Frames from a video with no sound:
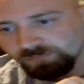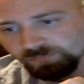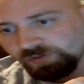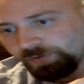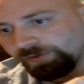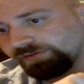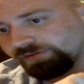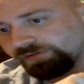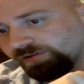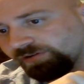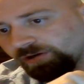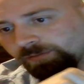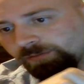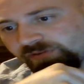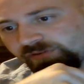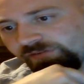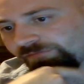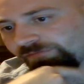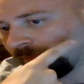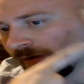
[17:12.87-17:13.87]
In
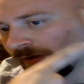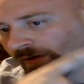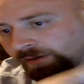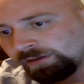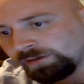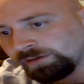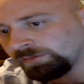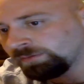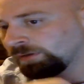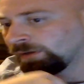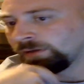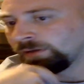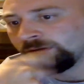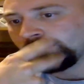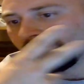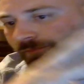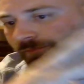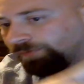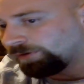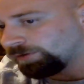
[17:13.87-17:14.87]
terms of money,
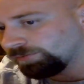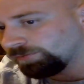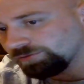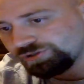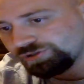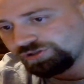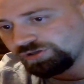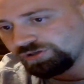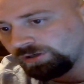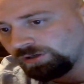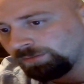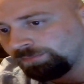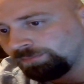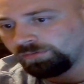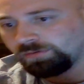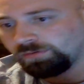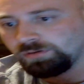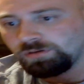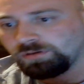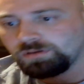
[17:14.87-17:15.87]
viewership,
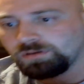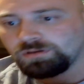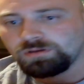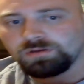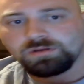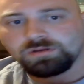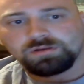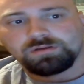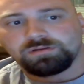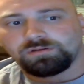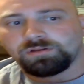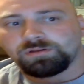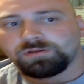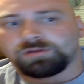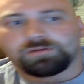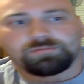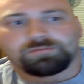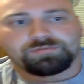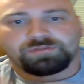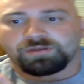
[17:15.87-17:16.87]

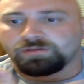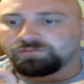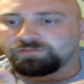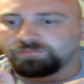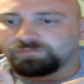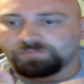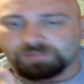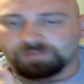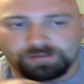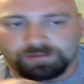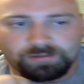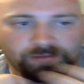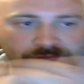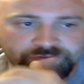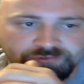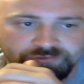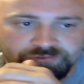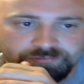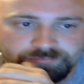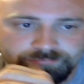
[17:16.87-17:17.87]
and things of that
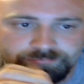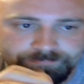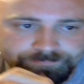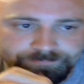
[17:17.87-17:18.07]
nature.